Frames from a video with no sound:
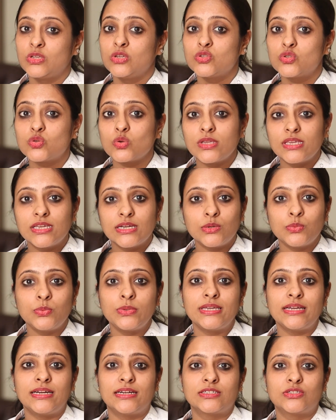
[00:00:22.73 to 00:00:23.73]
So here
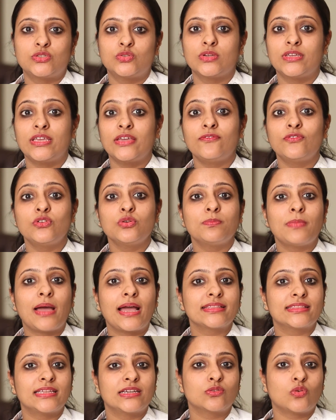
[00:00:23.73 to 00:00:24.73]
we are to give you
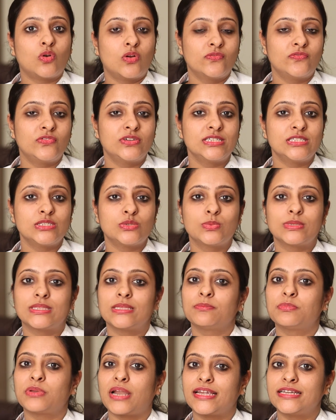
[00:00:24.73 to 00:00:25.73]
back that confidence with
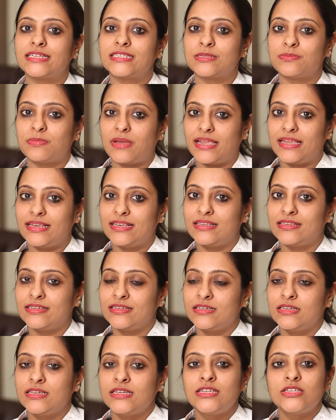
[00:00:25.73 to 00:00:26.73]
a bright smile.
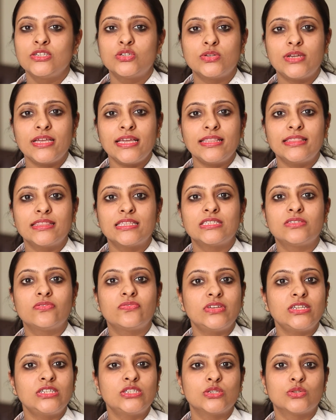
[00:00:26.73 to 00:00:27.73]
Today in this
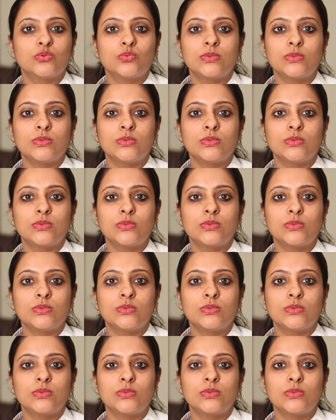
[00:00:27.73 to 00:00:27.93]
video,